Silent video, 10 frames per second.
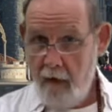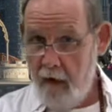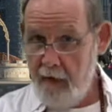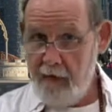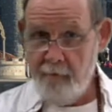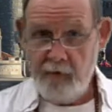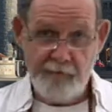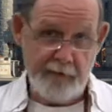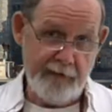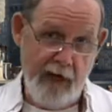Hi, I'm
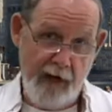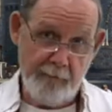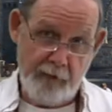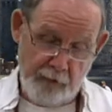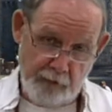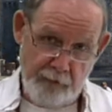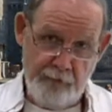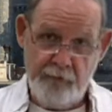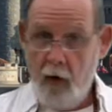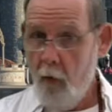Reverend Tom
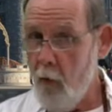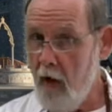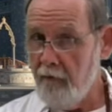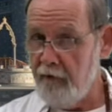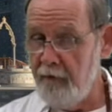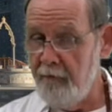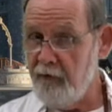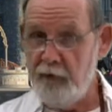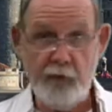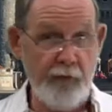Kearns. Welcome
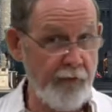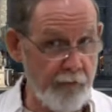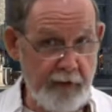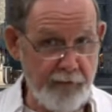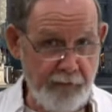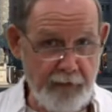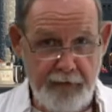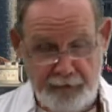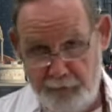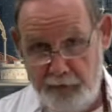to
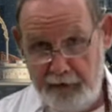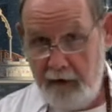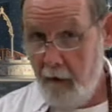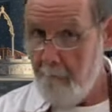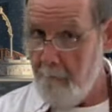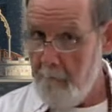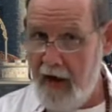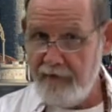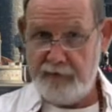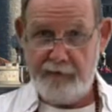333
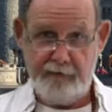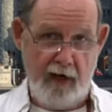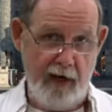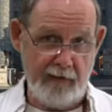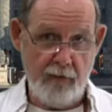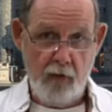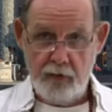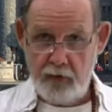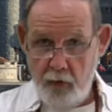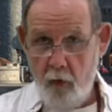Magic 9,
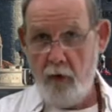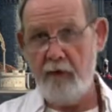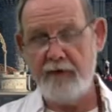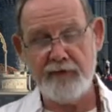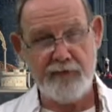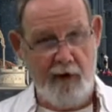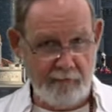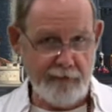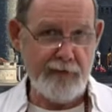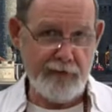your
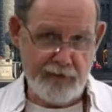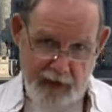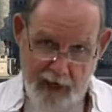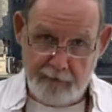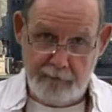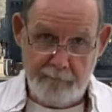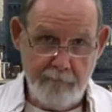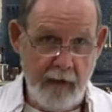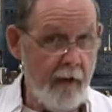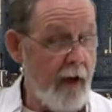astrology channel.
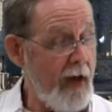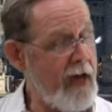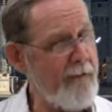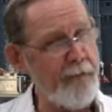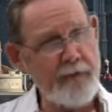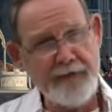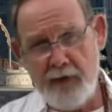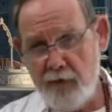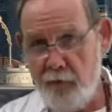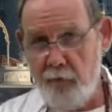April's
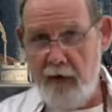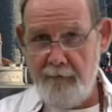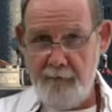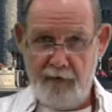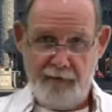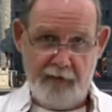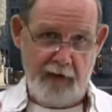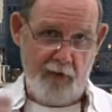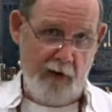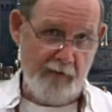a great month to
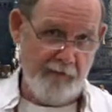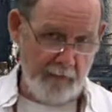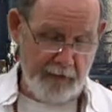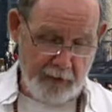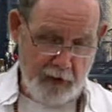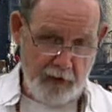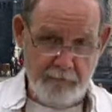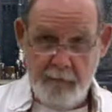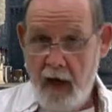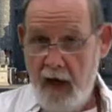get away from it
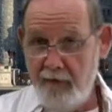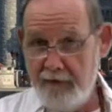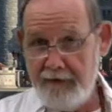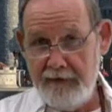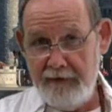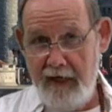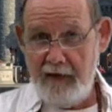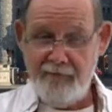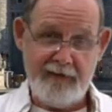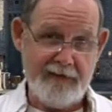all, and there's a
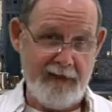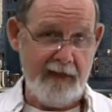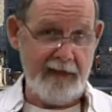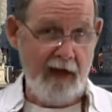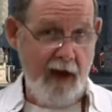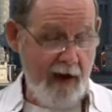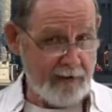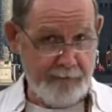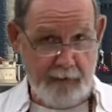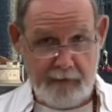lot of exciting
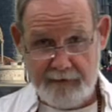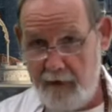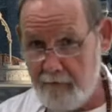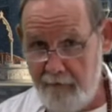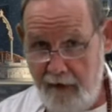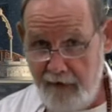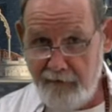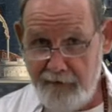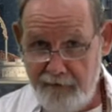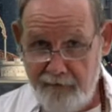aspects that'll add
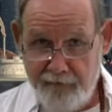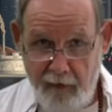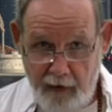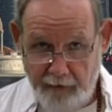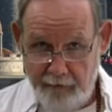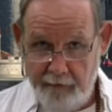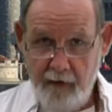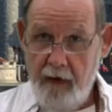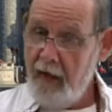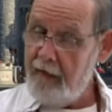to the fun.
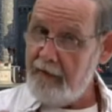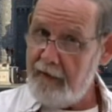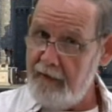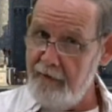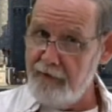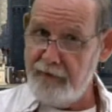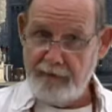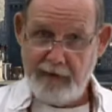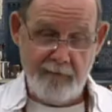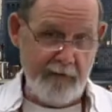And here's
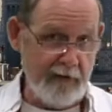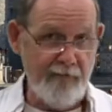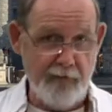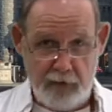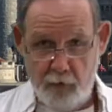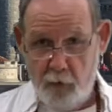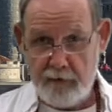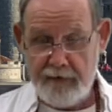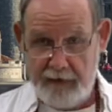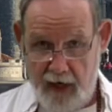what they mean for your
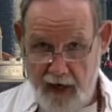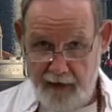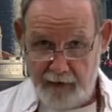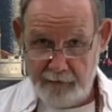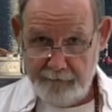sign.